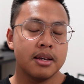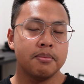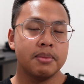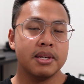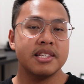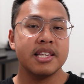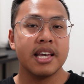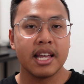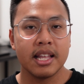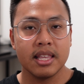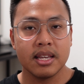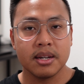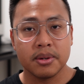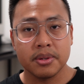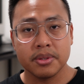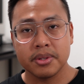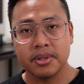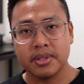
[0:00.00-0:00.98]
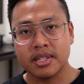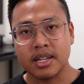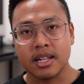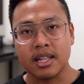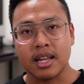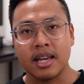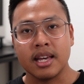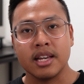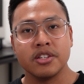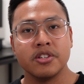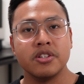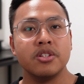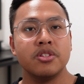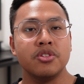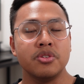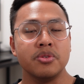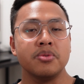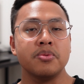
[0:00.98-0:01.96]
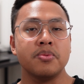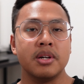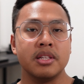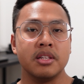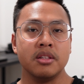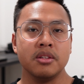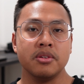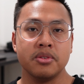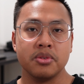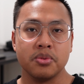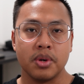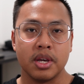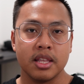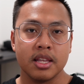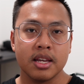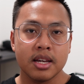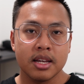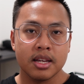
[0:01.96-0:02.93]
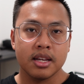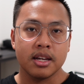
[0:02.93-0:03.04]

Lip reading: But secondly also is that I actually do want to lose weight.